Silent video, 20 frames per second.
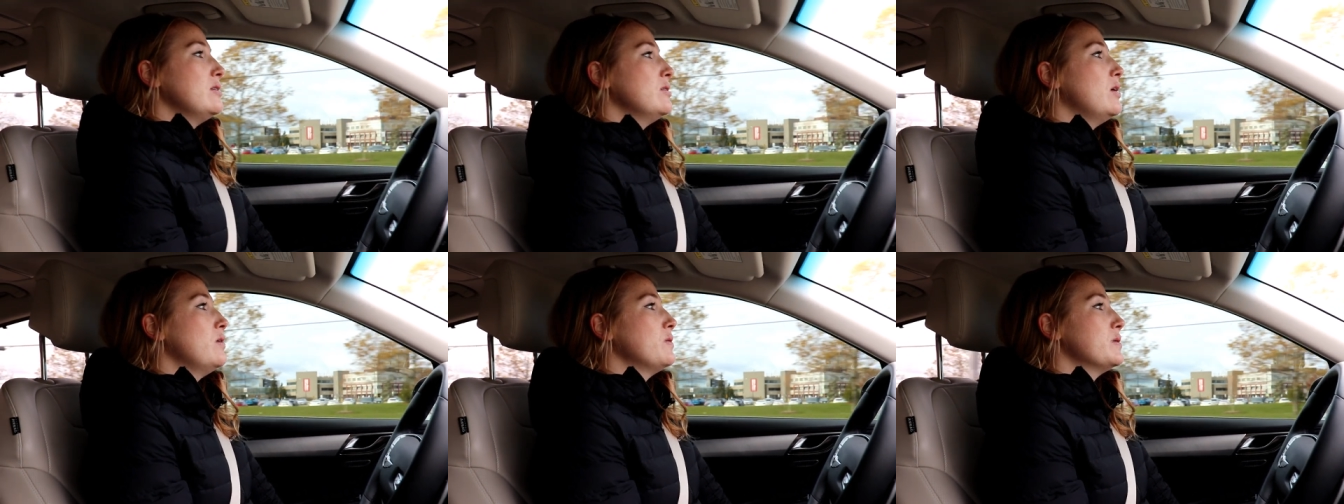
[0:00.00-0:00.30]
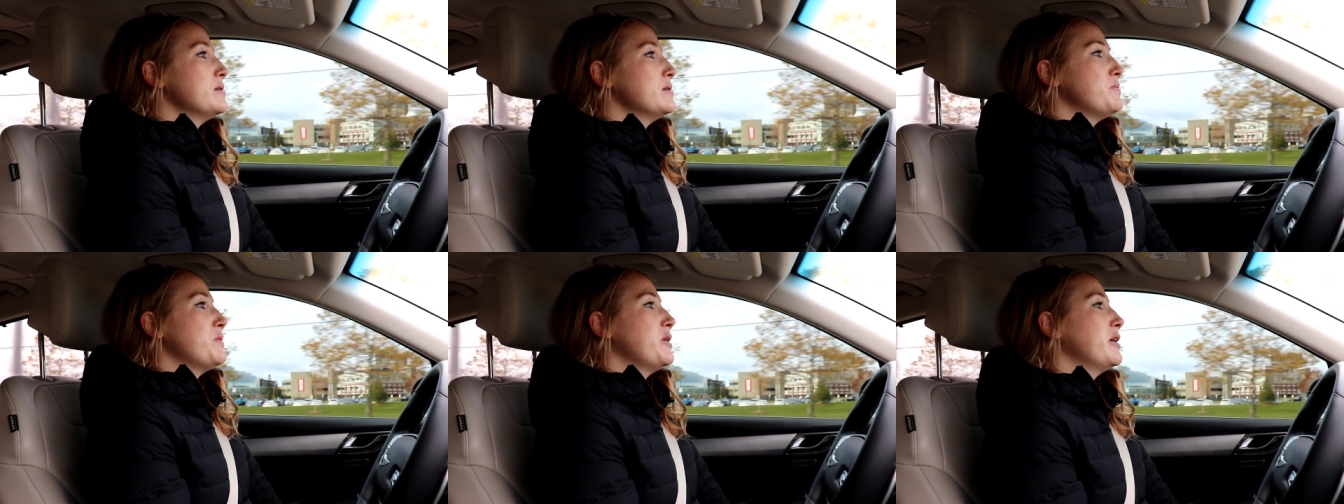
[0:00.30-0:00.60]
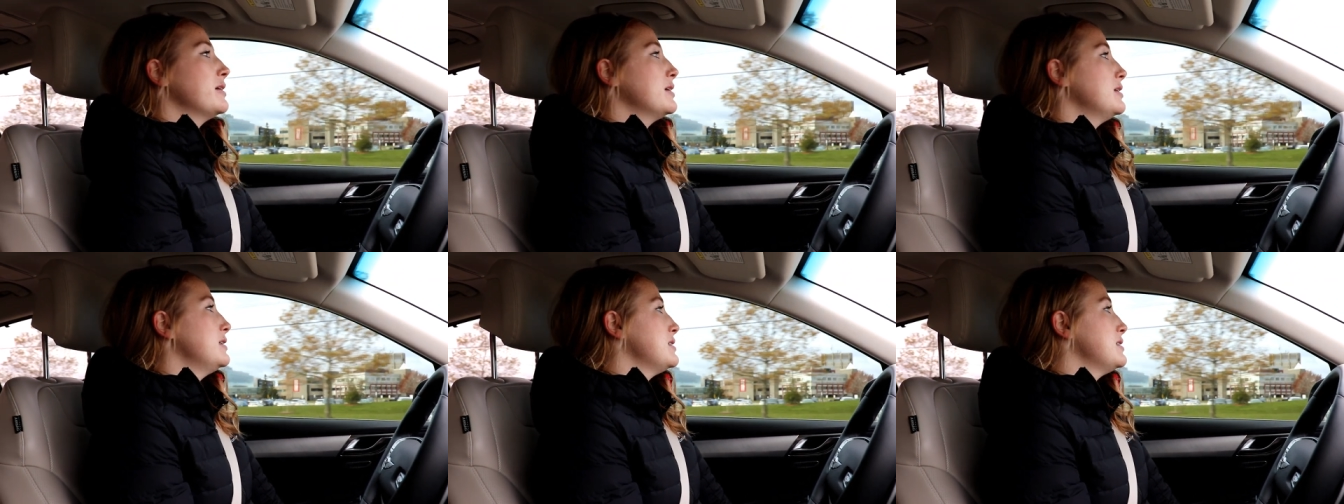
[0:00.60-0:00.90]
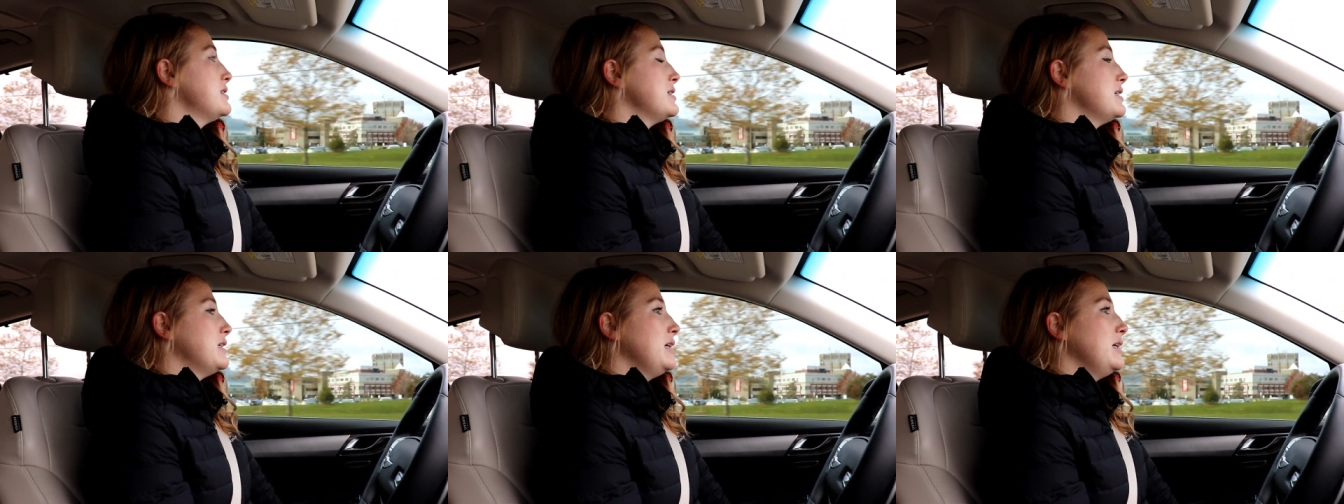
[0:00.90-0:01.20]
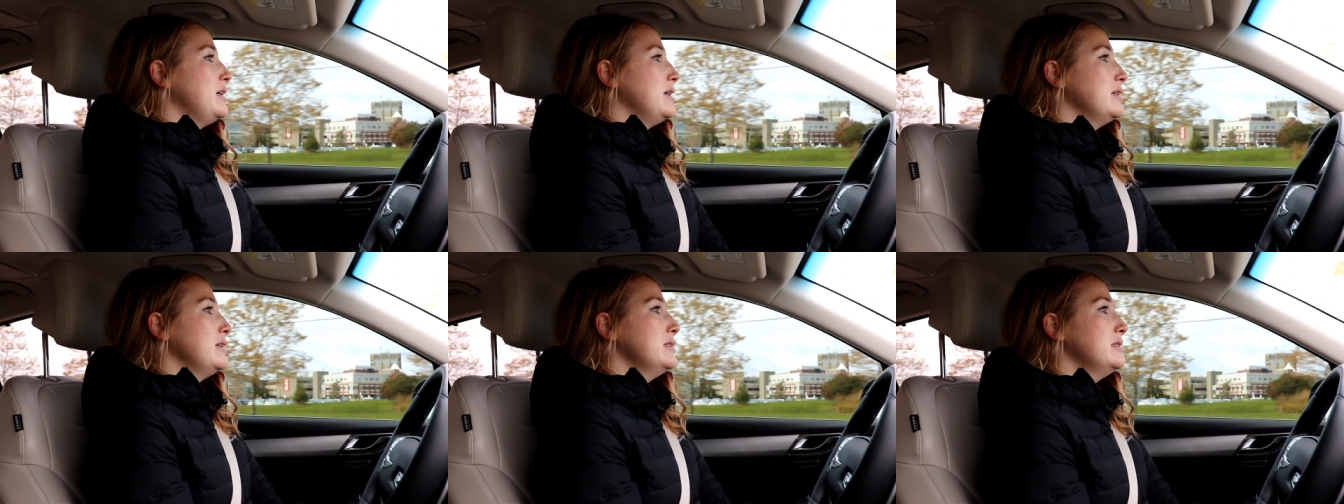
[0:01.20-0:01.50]
lower part of the
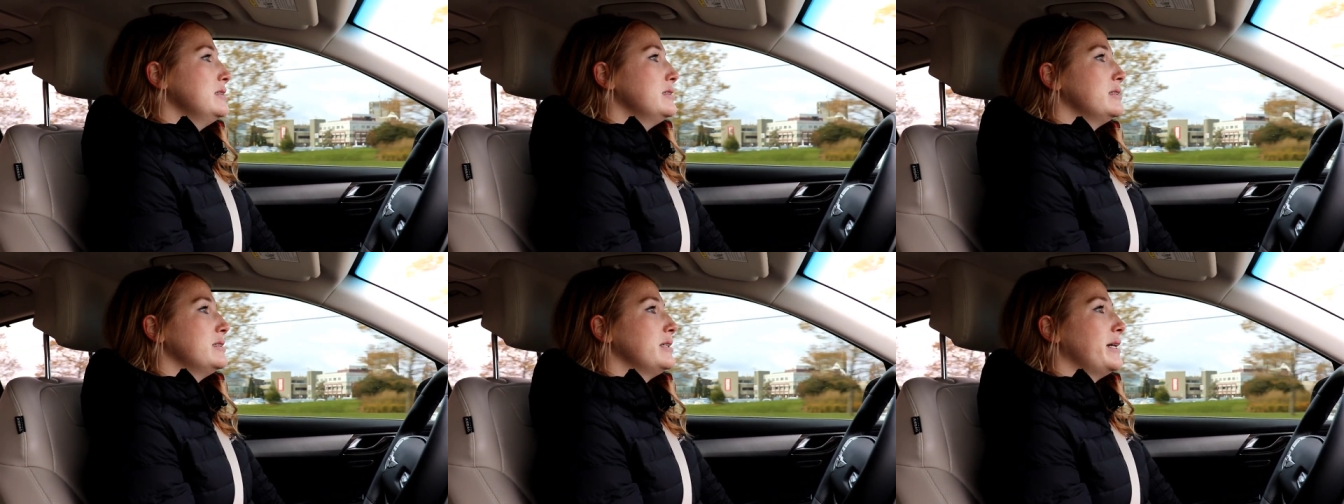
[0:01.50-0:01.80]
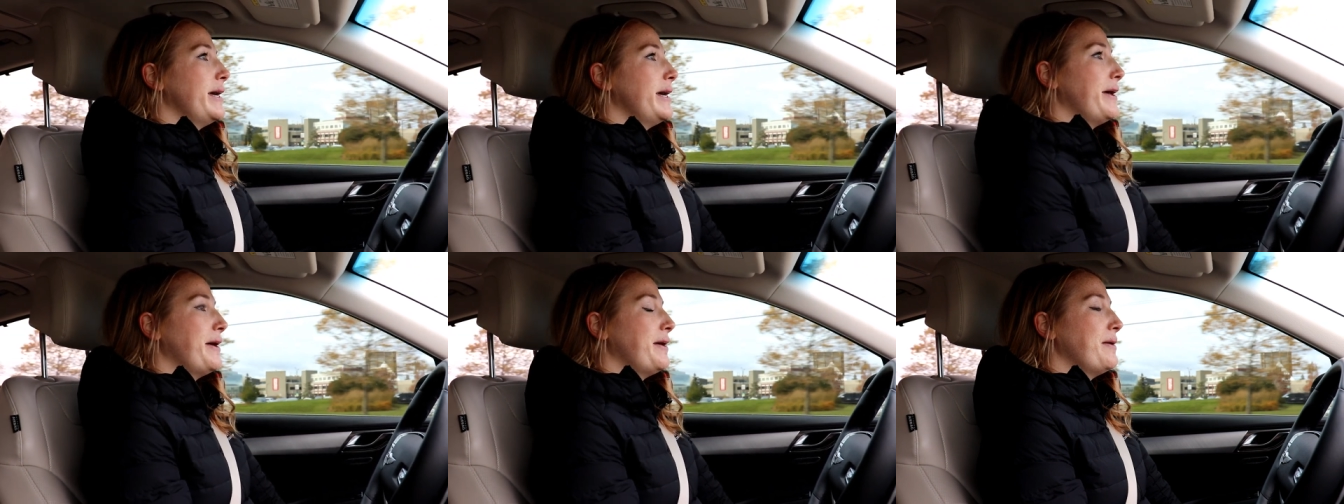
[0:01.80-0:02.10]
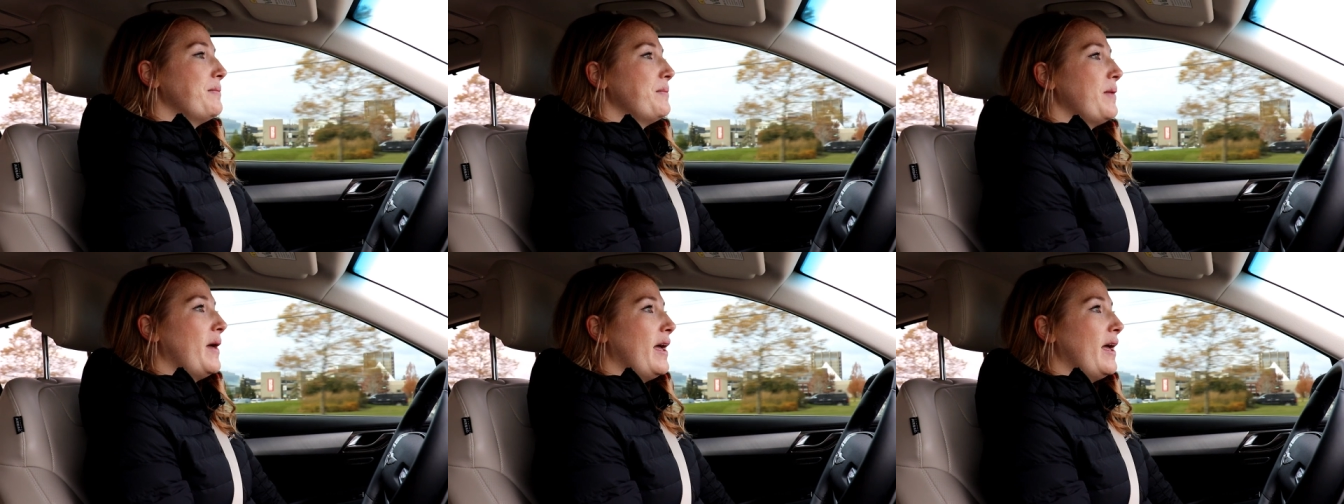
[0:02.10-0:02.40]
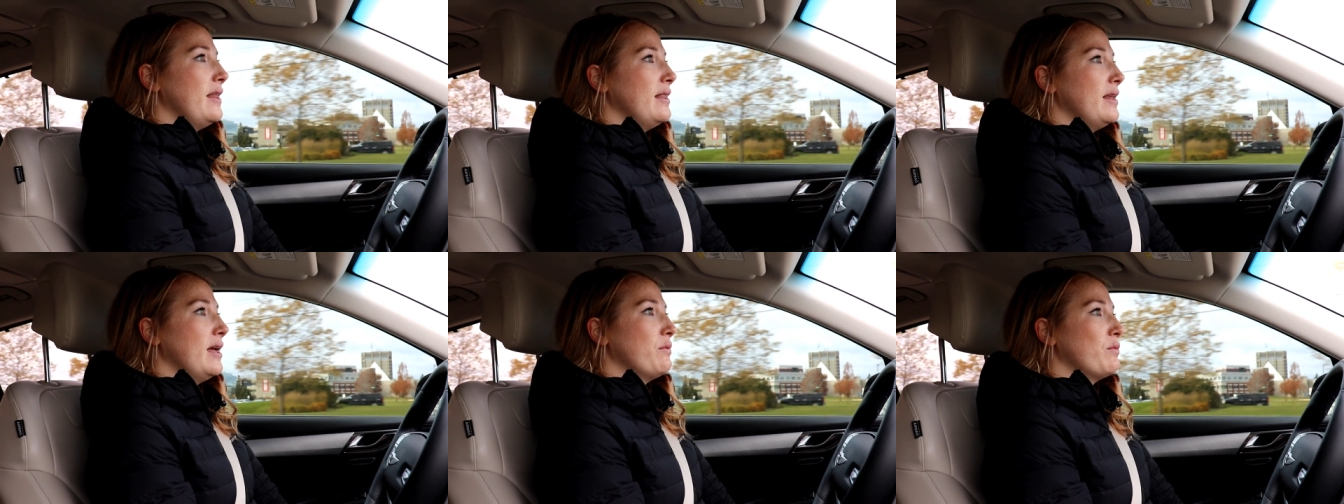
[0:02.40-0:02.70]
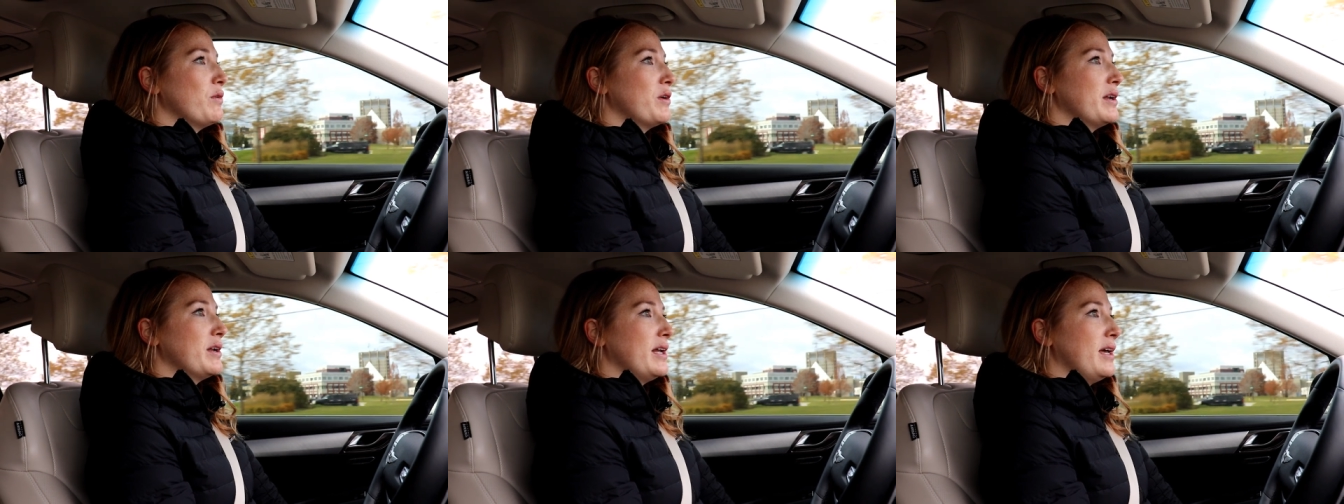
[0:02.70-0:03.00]
city um, and
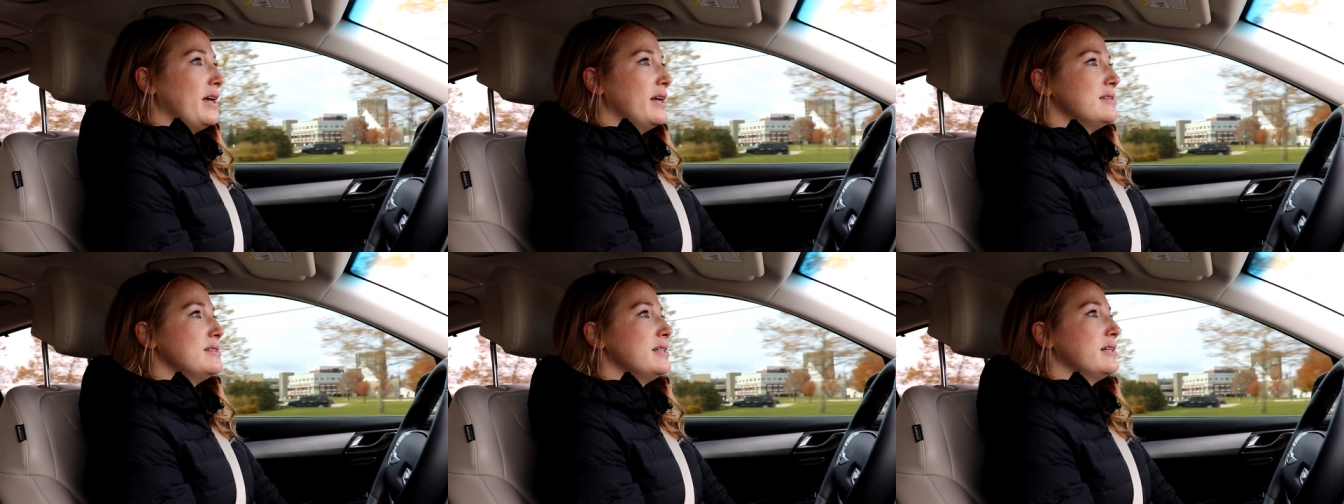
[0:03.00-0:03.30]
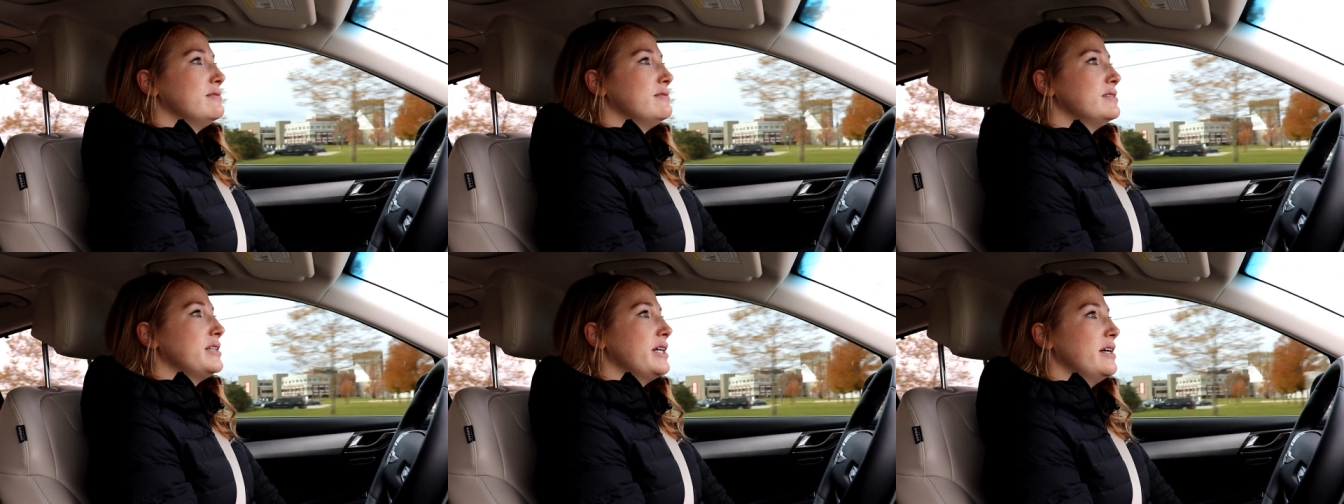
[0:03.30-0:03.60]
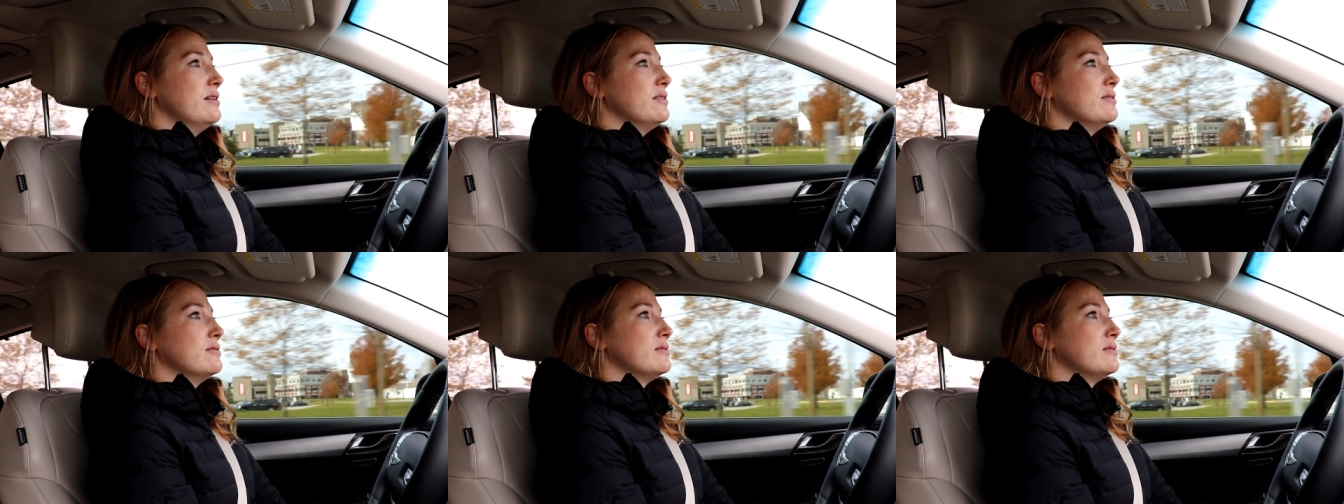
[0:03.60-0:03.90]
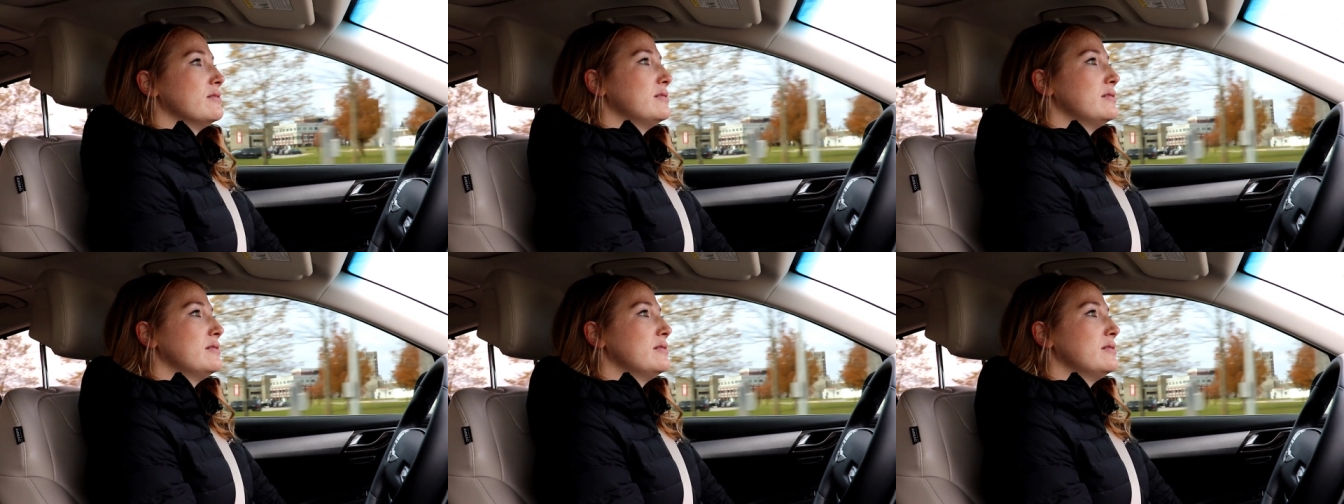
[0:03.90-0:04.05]
then we're going to head downtown.